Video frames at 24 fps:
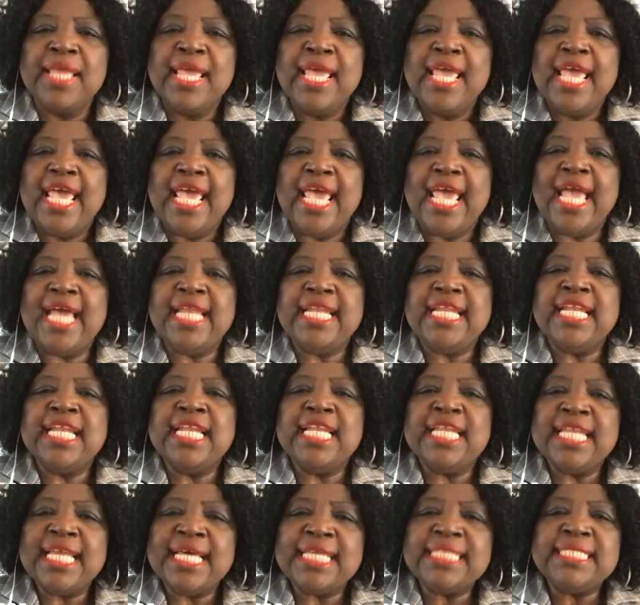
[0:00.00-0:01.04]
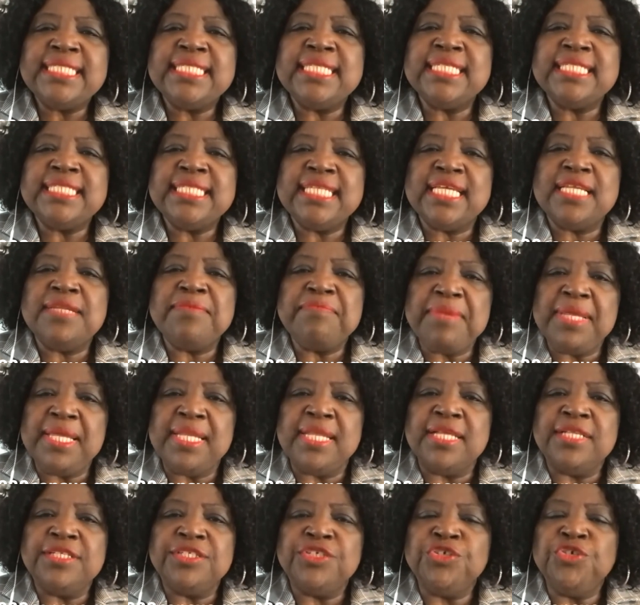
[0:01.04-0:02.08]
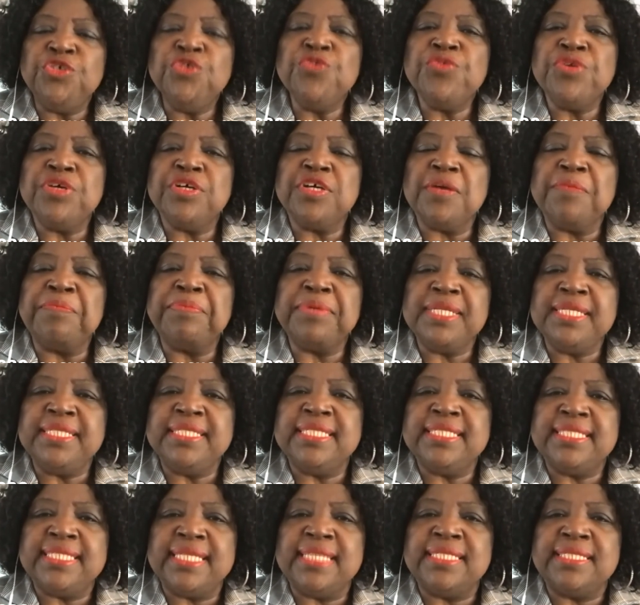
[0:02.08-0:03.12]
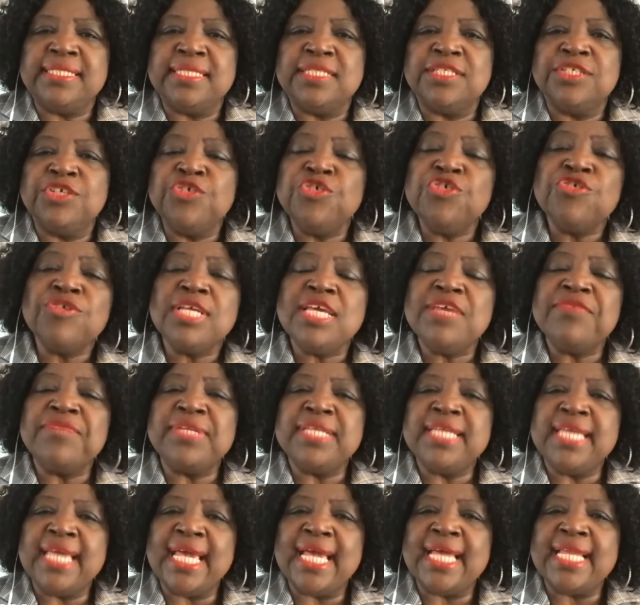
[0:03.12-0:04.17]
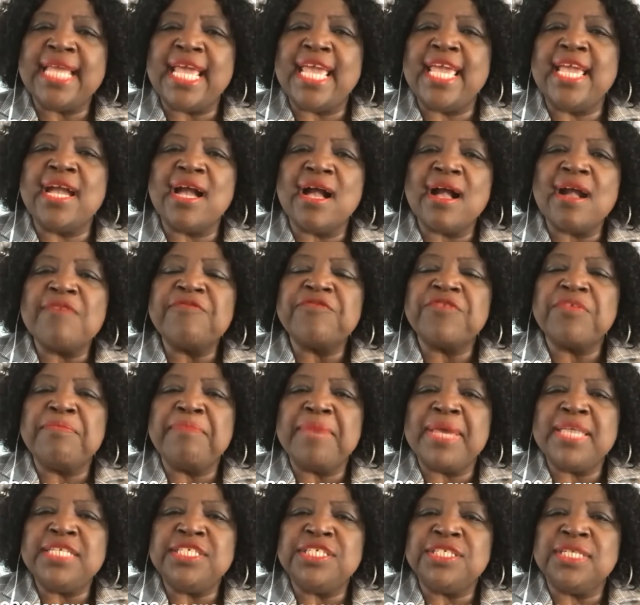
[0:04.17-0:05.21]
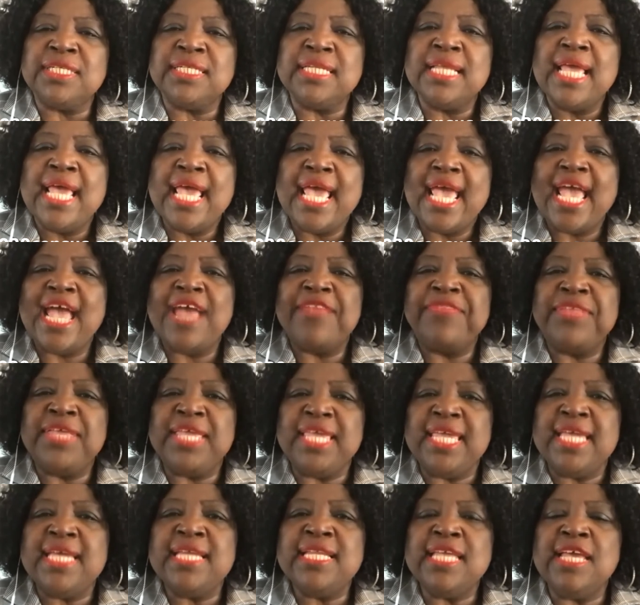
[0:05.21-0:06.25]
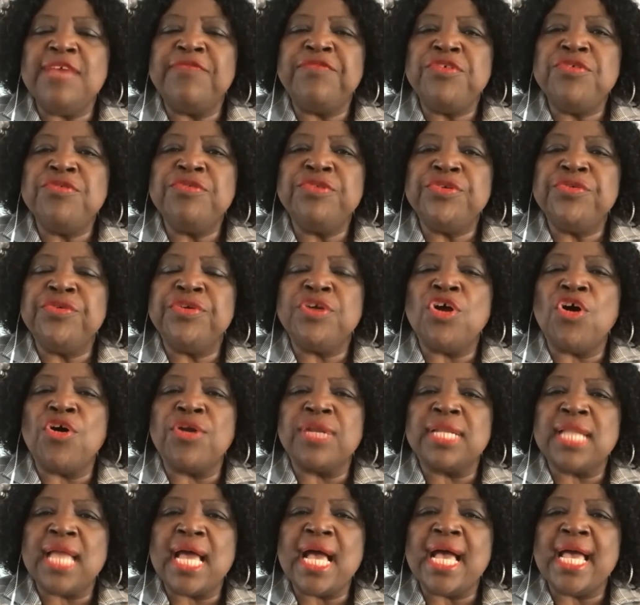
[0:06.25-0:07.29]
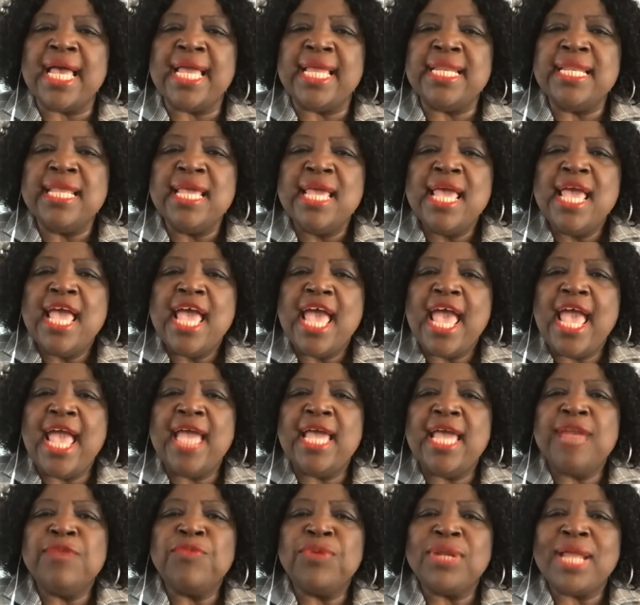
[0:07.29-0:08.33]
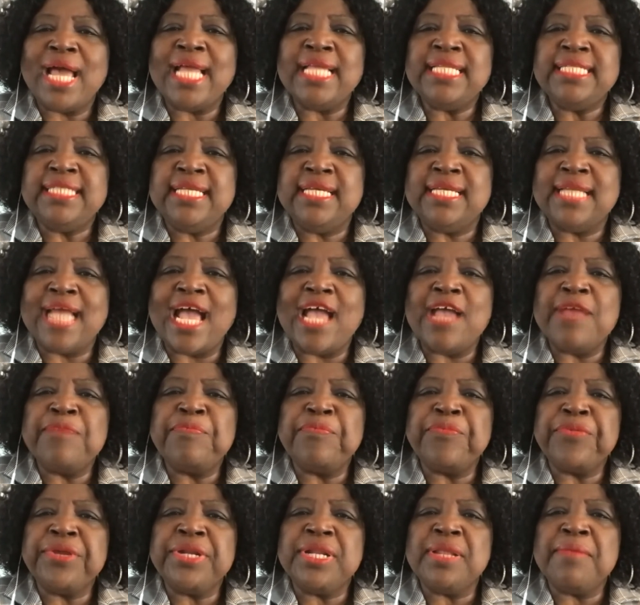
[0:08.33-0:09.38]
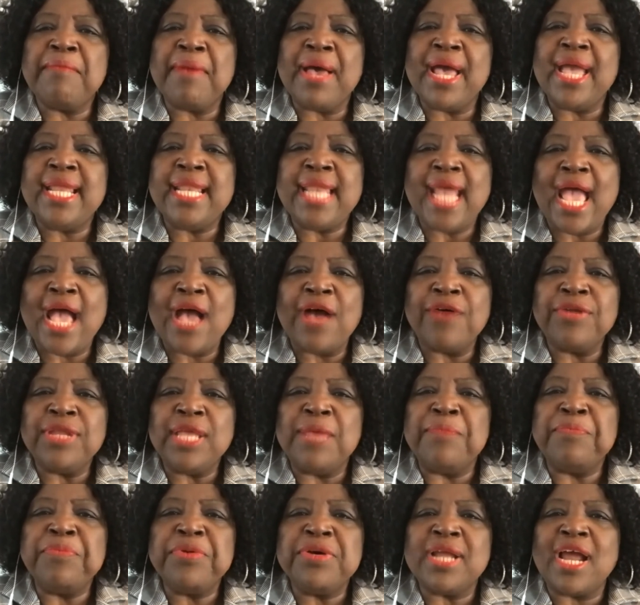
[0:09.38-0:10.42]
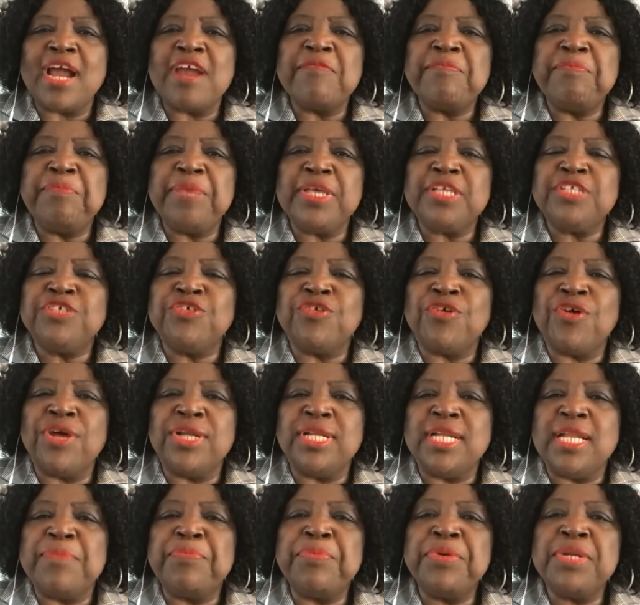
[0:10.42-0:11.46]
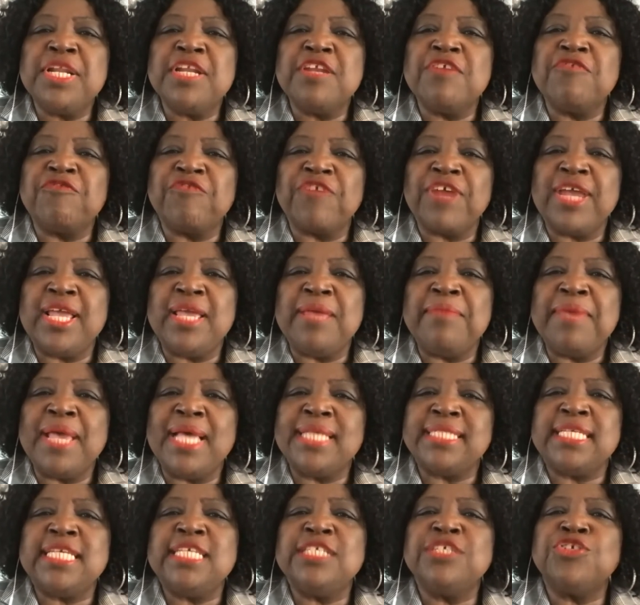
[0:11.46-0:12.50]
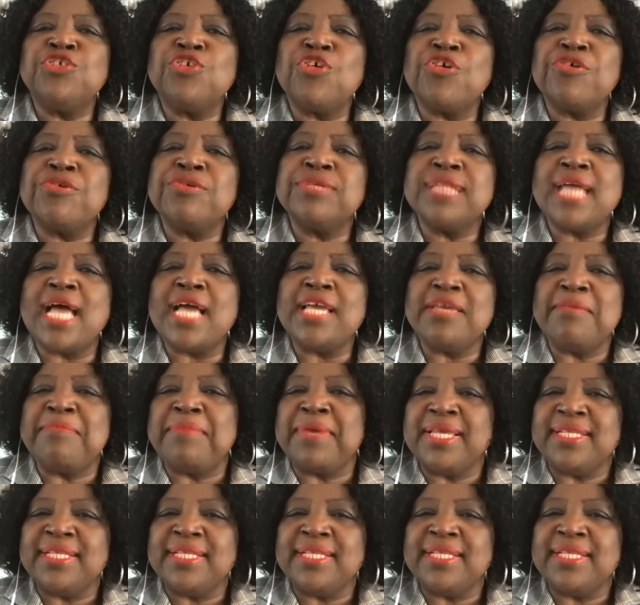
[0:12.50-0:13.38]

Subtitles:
And in less than 10 minutes, you will complete the census. You'll even get a confirmation at the end if you do it online. And what I did, I printed mine out and put our picture on it and put it in a frame as a historical document.